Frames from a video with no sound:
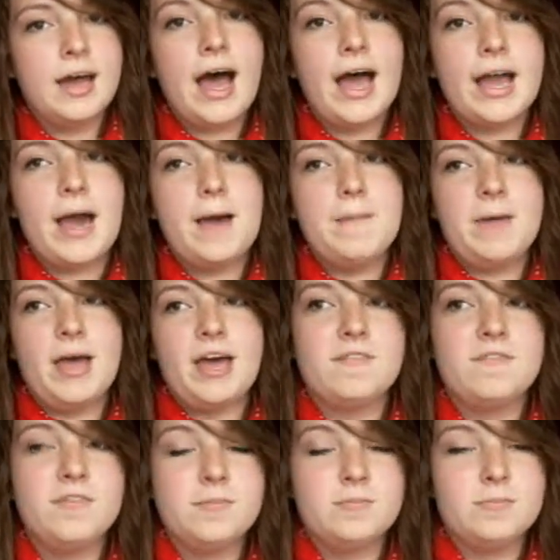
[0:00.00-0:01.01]
I got
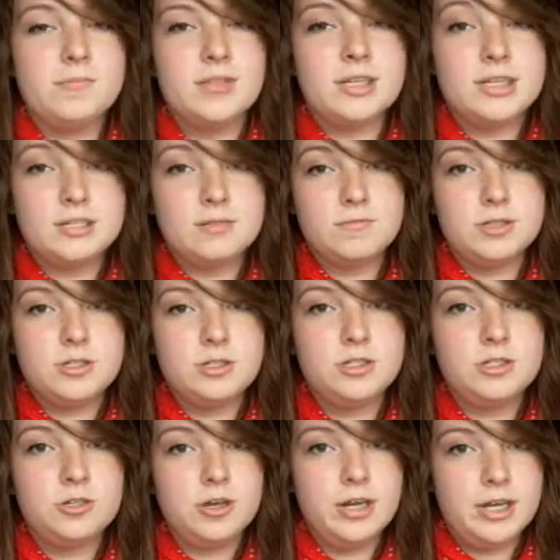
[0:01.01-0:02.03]
back from this
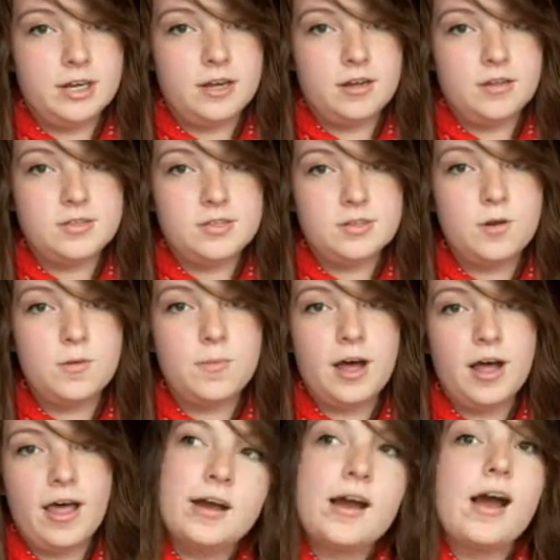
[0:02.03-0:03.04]
retreat called
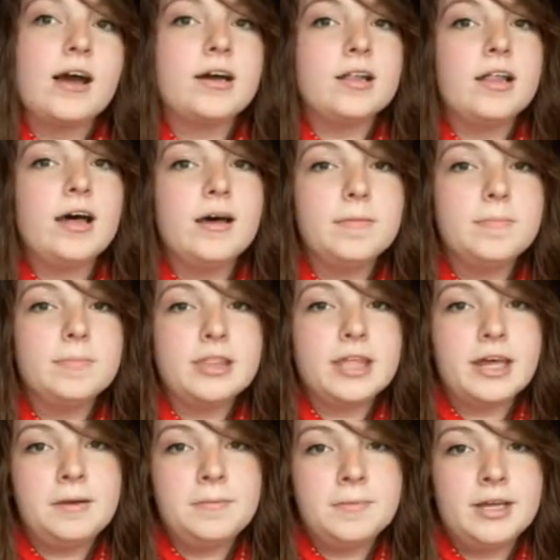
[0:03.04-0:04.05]
Snowball at a club
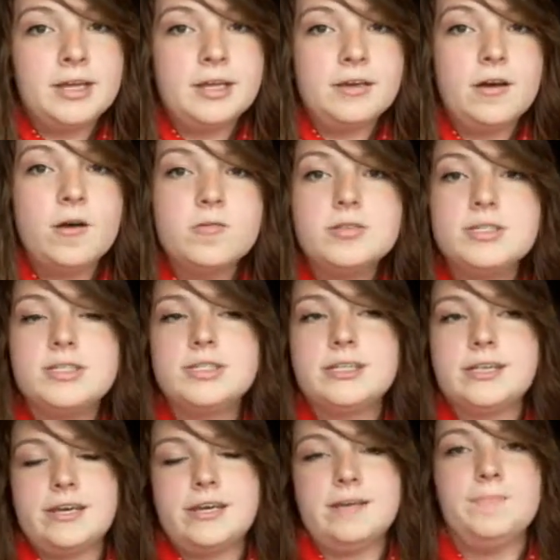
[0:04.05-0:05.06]
that I'm in, hosts
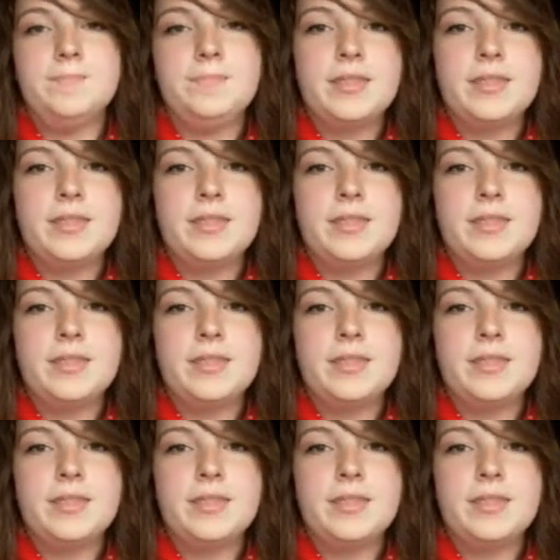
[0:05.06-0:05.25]
it.